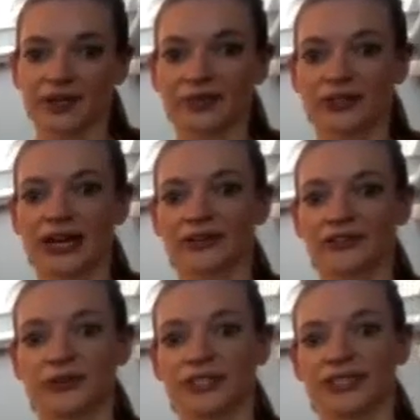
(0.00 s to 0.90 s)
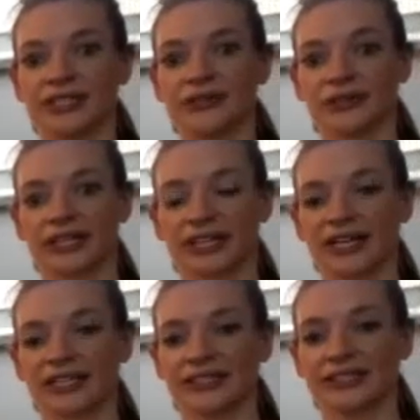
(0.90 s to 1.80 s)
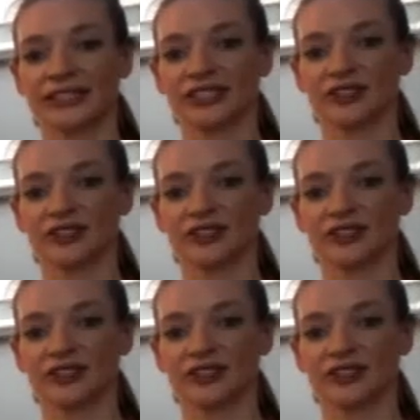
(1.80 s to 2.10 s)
arms are out to a T or a cactus.